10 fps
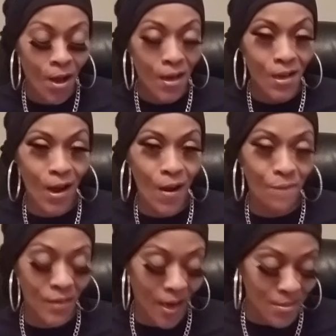
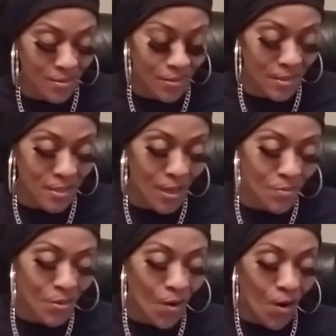clarifies the
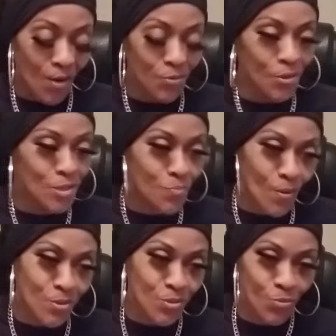Death card. You're this
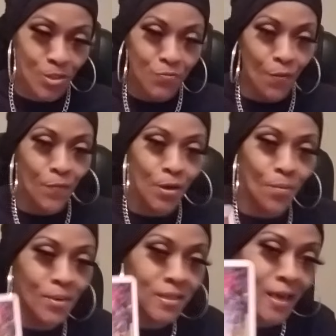person's wish
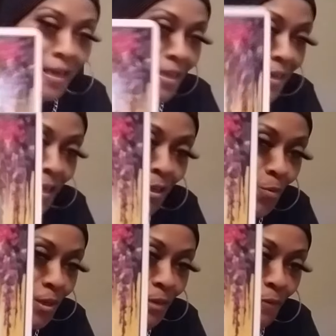fulfillment. They, they
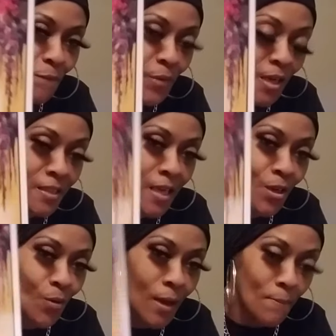don't give a fuck. They
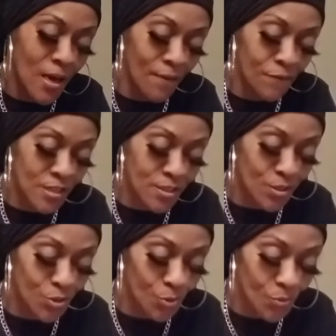know they
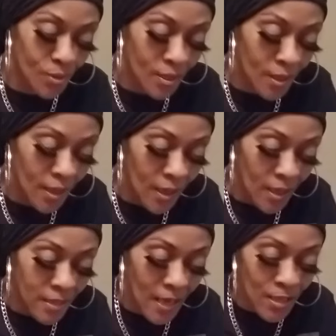manifested you.
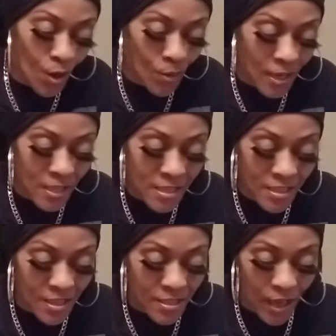They know that this is
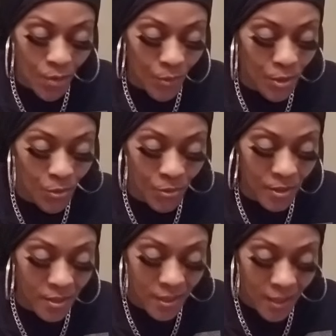a sacred
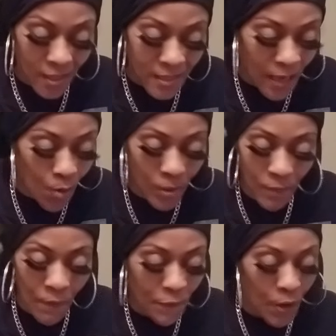union. They don't
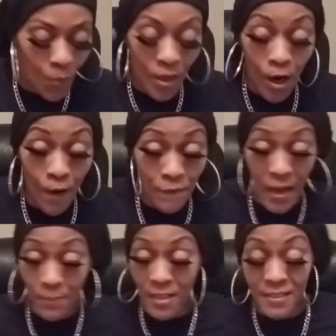give a fuck what her
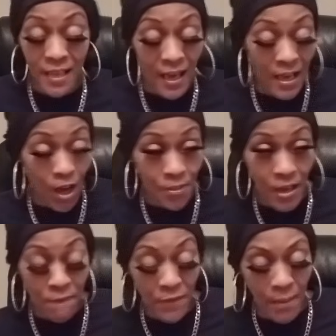family say or
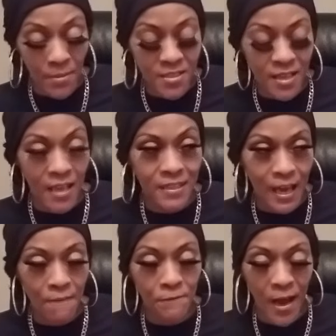their family say.
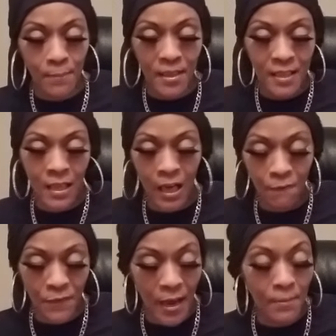Their family,
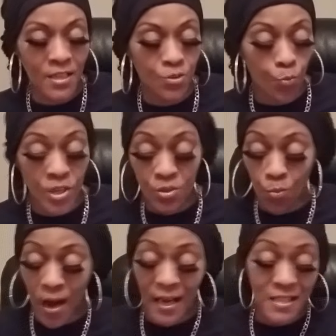her family is the reason
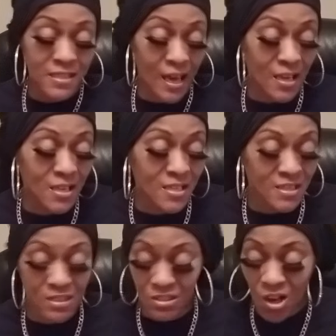why they stay in
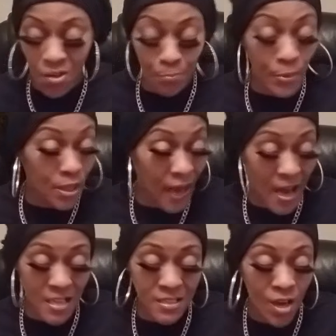this stuck book
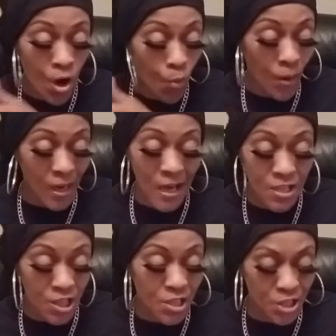ass
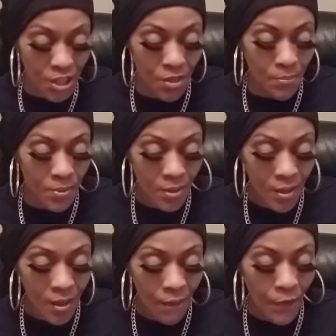relationship
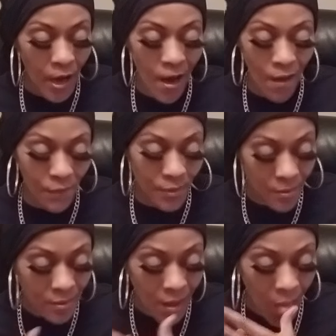forever.
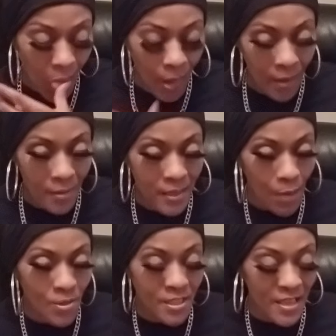They
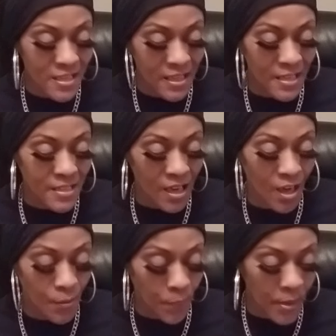was listening to
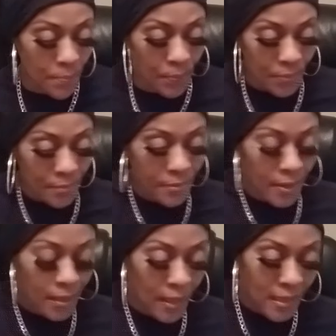other people.
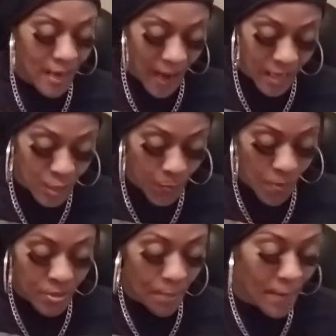Now this
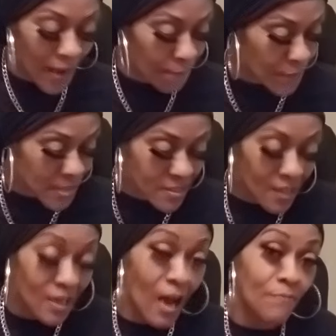person manifested
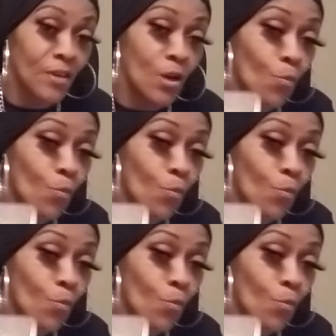the life they